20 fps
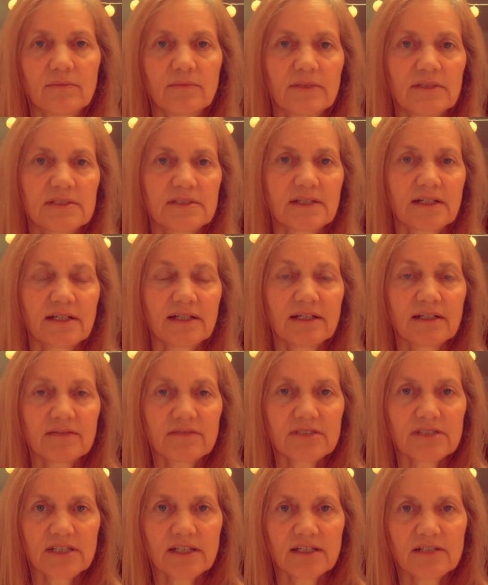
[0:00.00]
it's got an
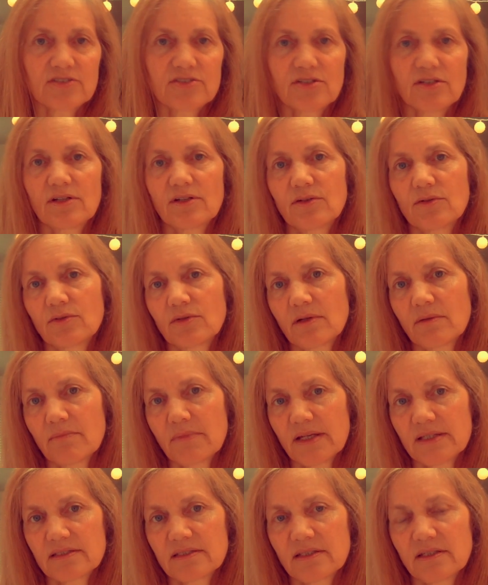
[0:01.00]
invitation or a
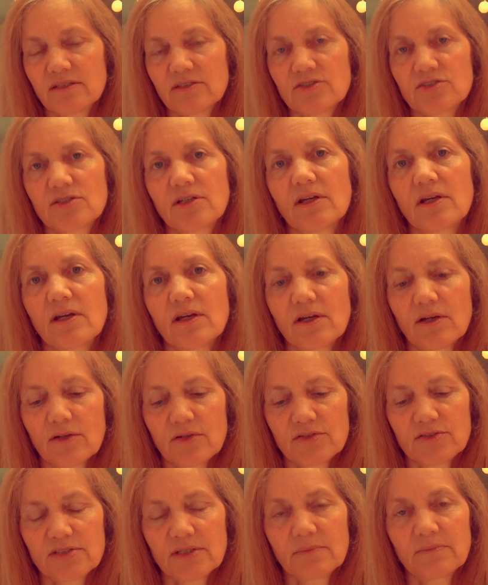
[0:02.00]
message
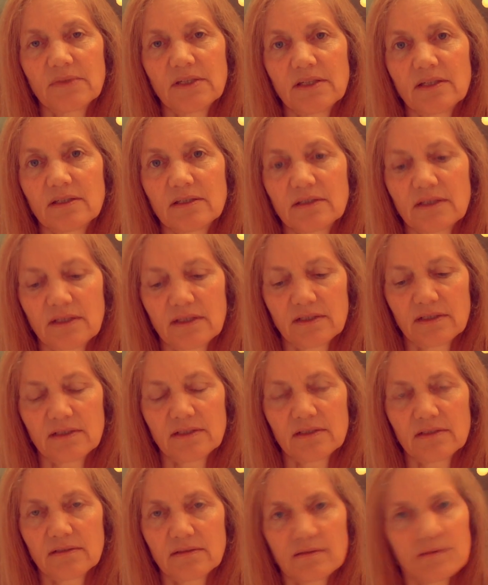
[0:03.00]
or something that
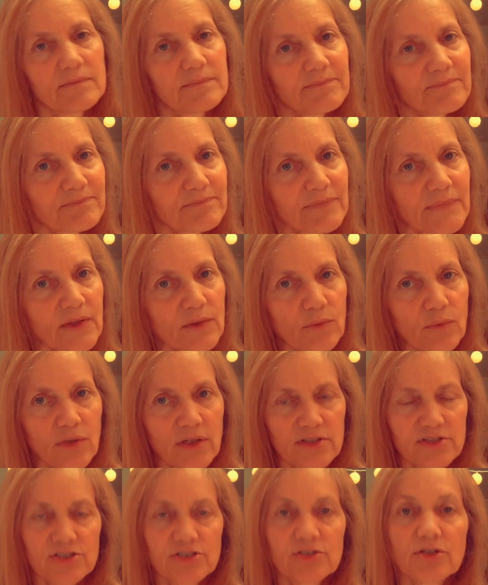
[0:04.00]

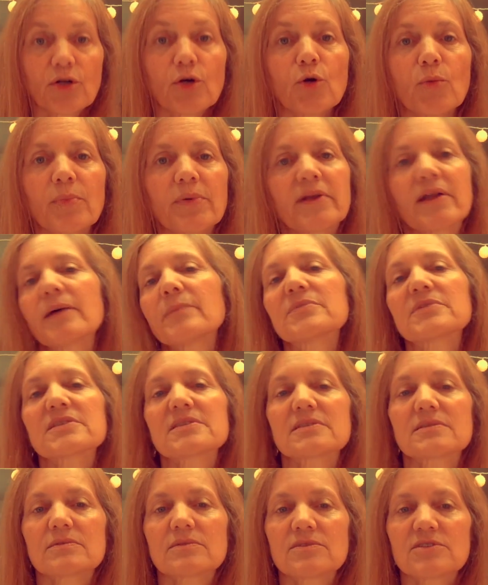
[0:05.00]
wants you to open up
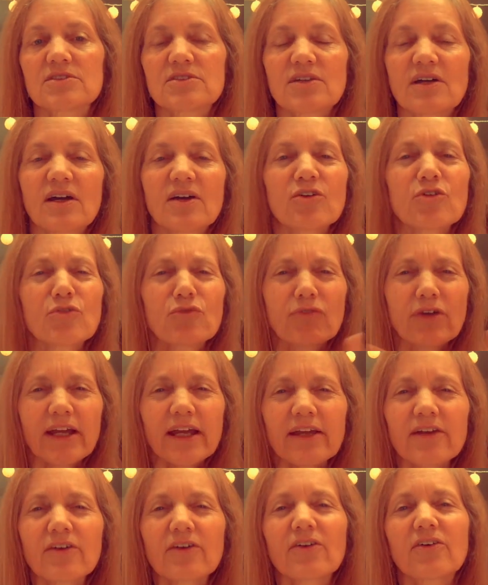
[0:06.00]
to a
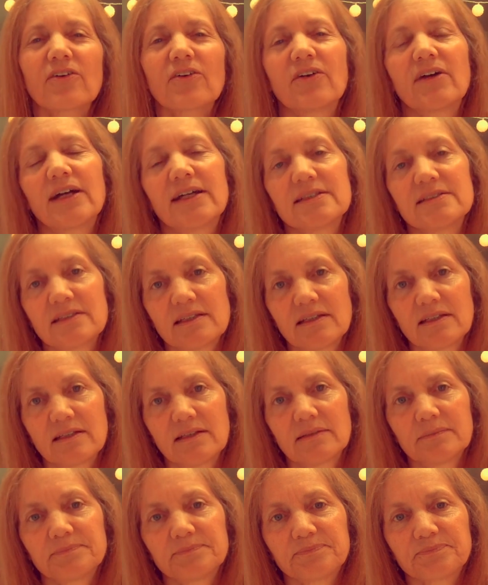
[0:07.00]
greater idea.